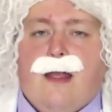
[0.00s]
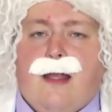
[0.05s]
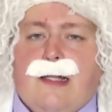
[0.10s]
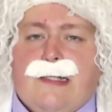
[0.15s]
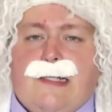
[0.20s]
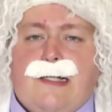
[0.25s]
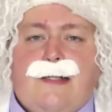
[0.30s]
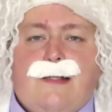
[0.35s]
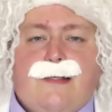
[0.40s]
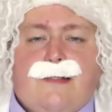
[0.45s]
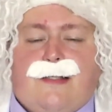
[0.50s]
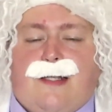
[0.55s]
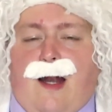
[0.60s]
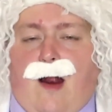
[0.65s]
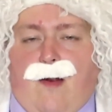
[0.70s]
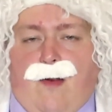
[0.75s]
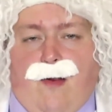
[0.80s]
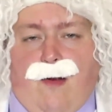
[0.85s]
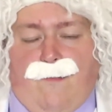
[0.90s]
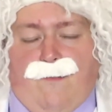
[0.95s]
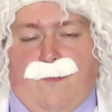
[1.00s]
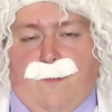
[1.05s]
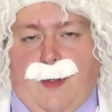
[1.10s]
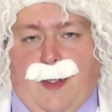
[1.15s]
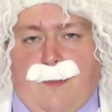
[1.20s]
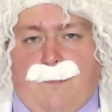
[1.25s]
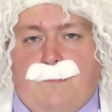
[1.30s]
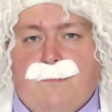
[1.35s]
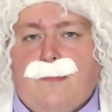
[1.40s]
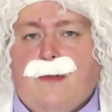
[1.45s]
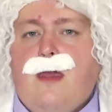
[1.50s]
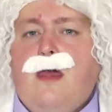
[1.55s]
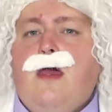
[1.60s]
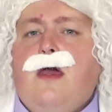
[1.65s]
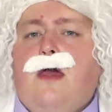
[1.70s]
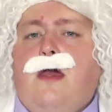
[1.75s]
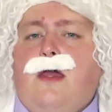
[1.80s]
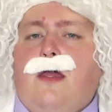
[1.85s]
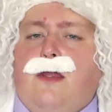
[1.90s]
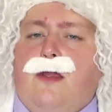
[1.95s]
Consider this scenario if you will.
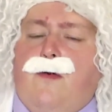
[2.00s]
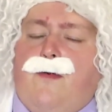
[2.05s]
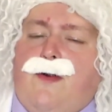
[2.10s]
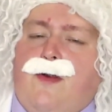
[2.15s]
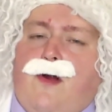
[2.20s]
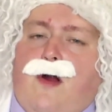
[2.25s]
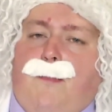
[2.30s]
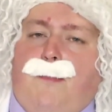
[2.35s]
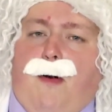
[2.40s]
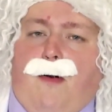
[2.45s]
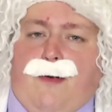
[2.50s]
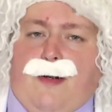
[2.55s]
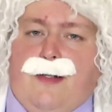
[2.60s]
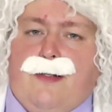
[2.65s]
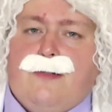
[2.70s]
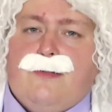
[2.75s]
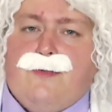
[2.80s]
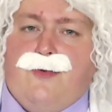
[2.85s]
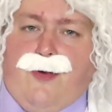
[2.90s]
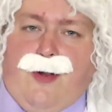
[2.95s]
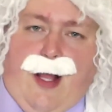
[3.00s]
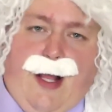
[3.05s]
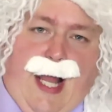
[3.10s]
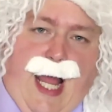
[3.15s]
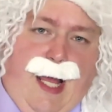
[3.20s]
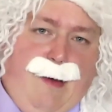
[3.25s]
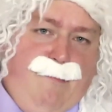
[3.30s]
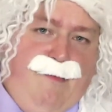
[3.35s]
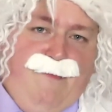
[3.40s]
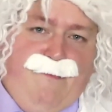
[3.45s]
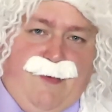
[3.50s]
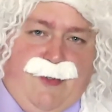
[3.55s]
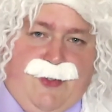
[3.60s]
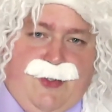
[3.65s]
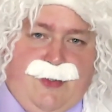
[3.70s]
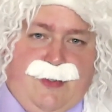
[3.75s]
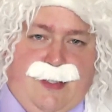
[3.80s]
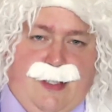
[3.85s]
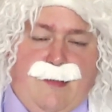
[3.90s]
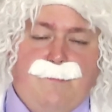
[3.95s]
You and your opponent during a game of
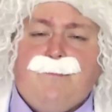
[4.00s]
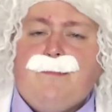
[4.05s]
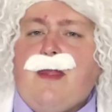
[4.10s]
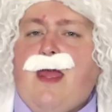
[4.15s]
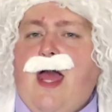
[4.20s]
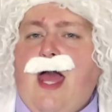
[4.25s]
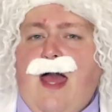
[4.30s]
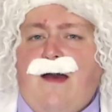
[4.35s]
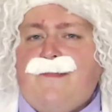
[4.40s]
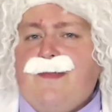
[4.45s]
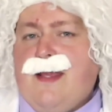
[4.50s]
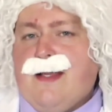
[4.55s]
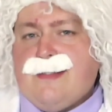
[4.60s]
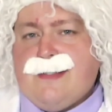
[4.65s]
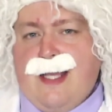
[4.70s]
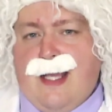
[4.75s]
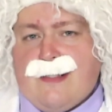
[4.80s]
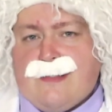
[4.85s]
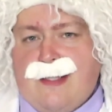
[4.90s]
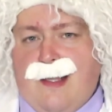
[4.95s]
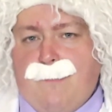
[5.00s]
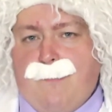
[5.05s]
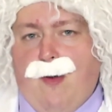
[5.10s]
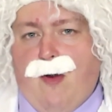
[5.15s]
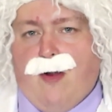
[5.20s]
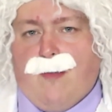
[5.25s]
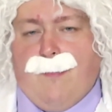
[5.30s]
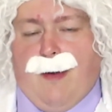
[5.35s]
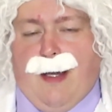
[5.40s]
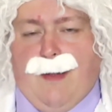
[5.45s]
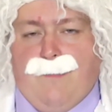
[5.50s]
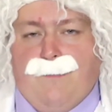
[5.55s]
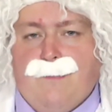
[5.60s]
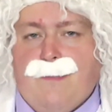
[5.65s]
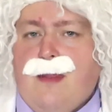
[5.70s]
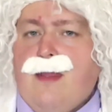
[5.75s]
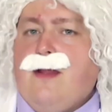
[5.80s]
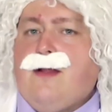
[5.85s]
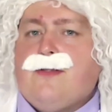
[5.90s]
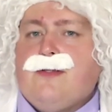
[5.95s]
VGC have the exact same Pokemon.
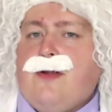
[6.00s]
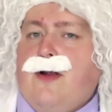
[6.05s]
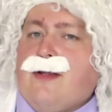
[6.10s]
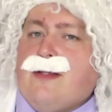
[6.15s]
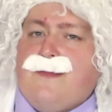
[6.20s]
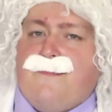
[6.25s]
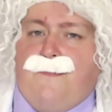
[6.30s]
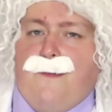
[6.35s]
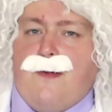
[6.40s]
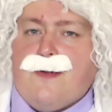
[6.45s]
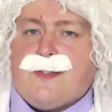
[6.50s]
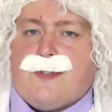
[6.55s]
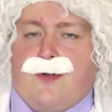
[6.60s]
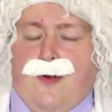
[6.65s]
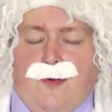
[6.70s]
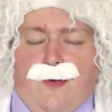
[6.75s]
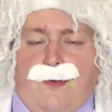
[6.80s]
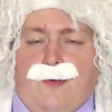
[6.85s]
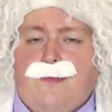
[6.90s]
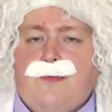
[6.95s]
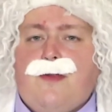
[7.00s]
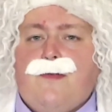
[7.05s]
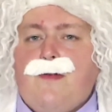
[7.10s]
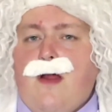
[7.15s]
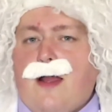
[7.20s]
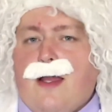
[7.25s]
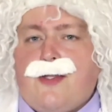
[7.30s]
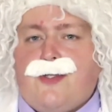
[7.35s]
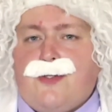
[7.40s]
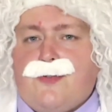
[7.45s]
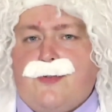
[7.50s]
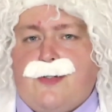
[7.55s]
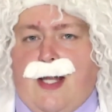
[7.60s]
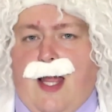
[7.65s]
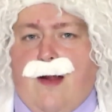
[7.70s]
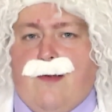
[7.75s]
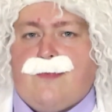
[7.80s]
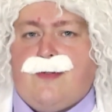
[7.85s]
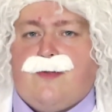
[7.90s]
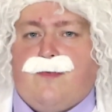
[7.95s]
During the first turn, you knock each other
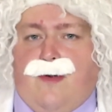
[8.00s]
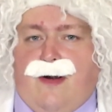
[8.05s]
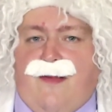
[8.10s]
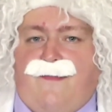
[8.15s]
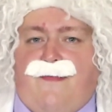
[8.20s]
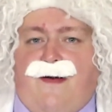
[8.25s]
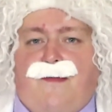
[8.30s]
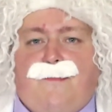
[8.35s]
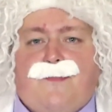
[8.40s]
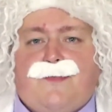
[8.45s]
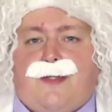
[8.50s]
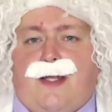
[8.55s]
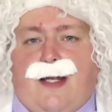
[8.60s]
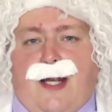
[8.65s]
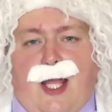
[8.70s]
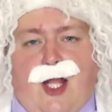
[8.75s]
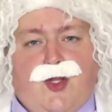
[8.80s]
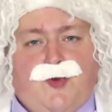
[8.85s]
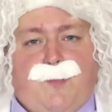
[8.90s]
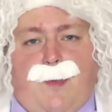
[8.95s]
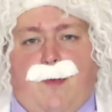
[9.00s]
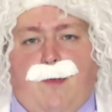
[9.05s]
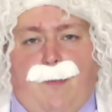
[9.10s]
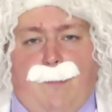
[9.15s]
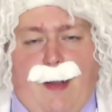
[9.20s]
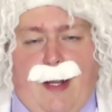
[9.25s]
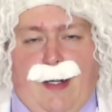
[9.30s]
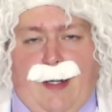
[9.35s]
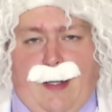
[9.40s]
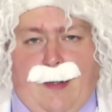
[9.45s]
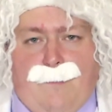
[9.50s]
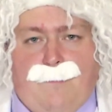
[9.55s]
down to 25% HP remaining.